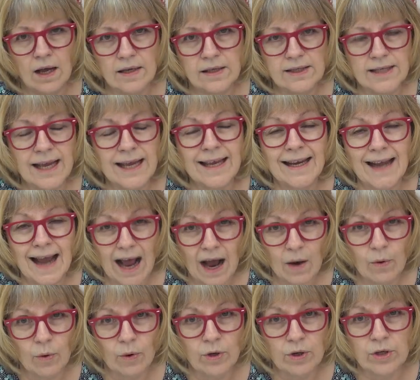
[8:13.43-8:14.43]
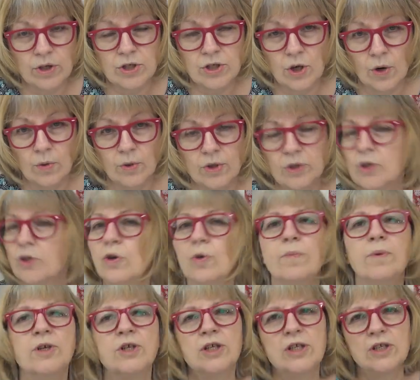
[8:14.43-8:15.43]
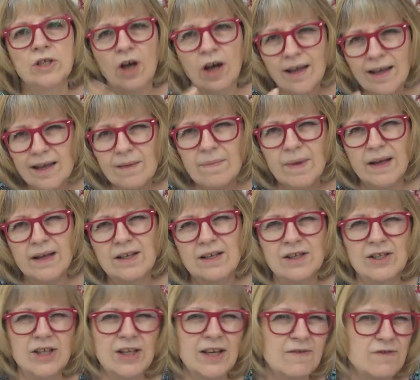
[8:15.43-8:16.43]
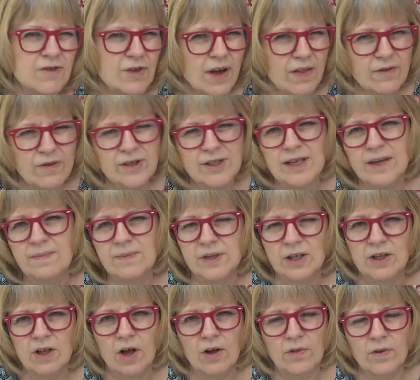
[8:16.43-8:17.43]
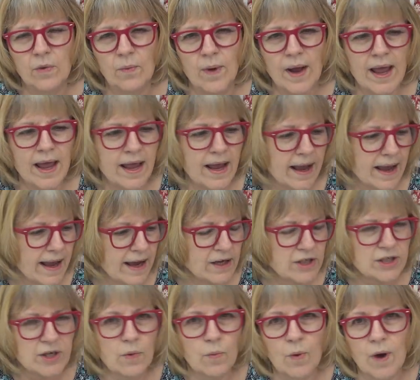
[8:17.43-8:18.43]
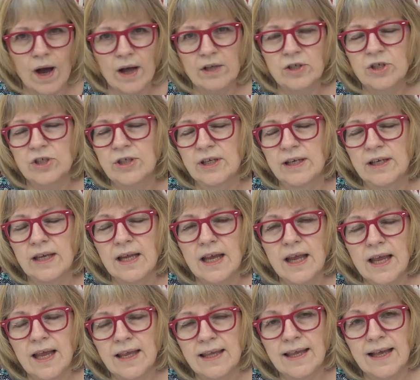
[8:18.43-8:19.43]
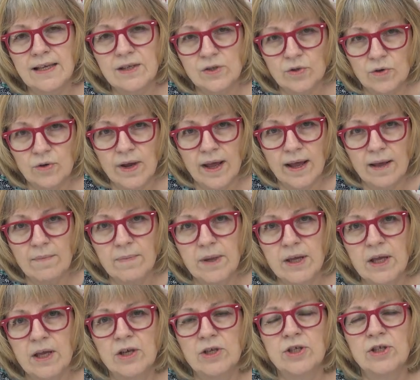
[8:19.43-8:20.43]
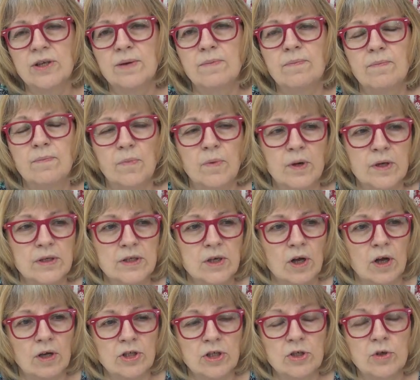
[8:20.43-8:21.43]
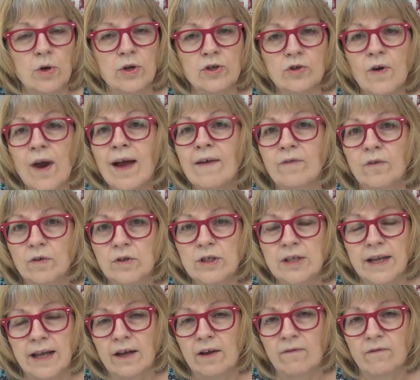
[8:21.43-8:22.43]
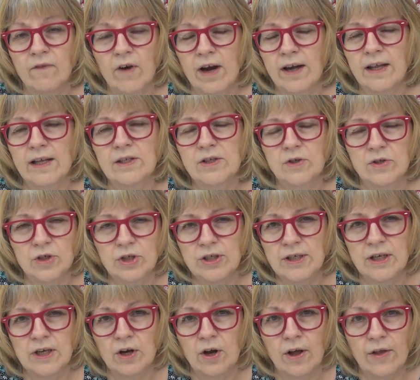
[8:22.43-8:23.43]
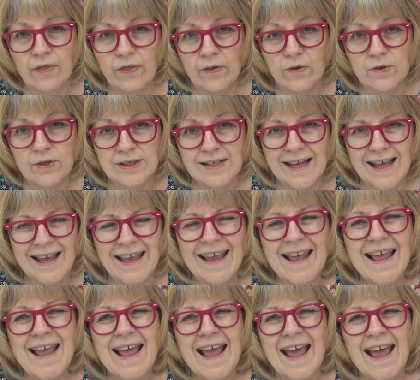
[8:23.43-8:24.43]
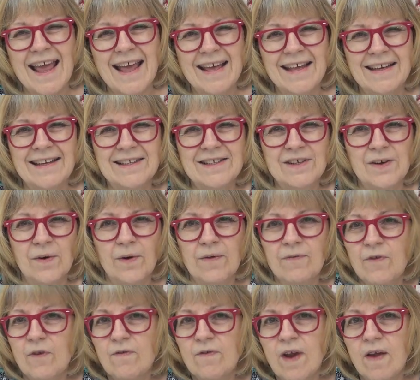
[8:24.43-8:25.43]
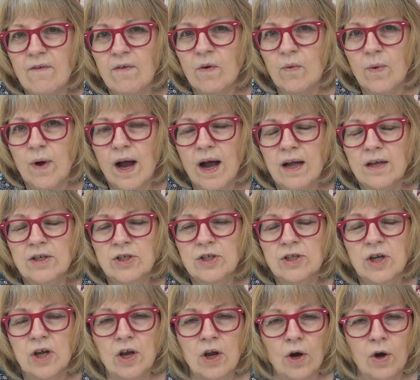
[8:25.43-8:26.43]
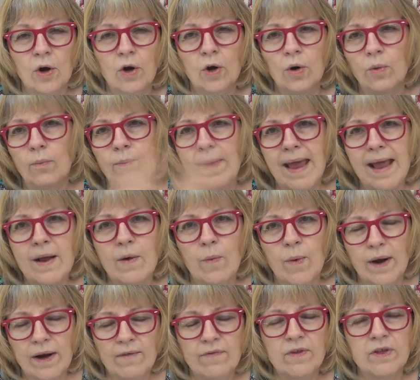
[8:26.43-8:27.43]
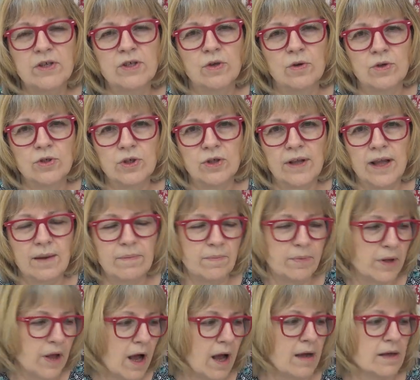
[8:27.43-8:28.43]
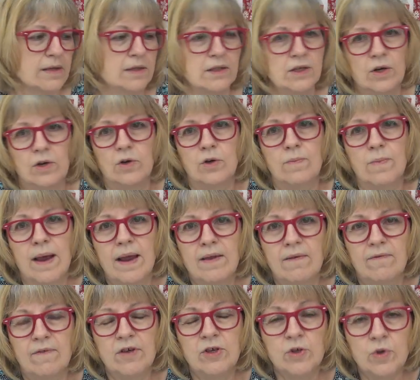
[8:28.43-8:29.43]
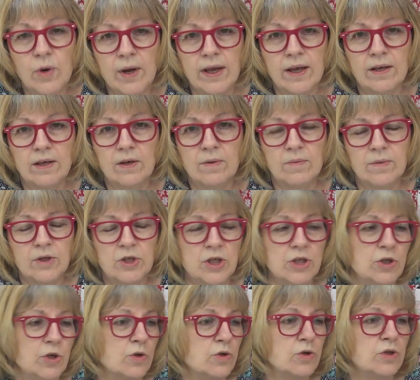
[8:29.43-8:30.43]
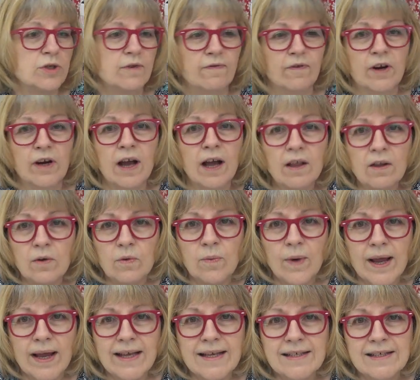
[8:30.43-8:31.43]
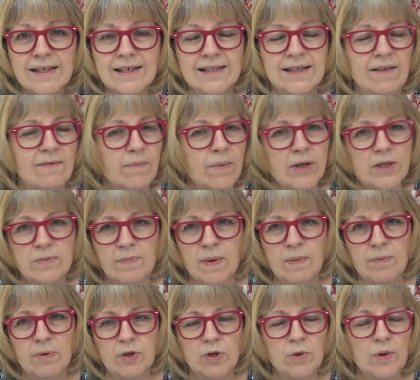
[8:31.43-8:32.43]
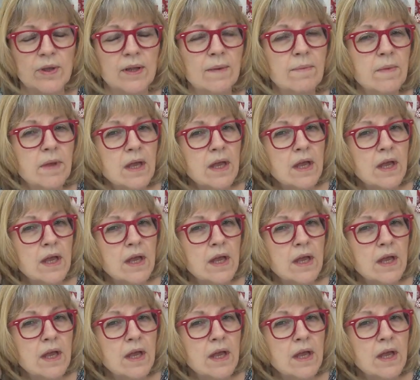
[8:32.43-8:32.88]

take an hour to show it to you, but she's talking about, she gives you other tips along the way. I actually watched it yesterday because she's on travel today on Friday, so she did it on Thursday. And so if you've never watched her make one of the Sewcialite blocks, you know, you might enjoy it. She showed you different colorways because they have a bunch of people doing them.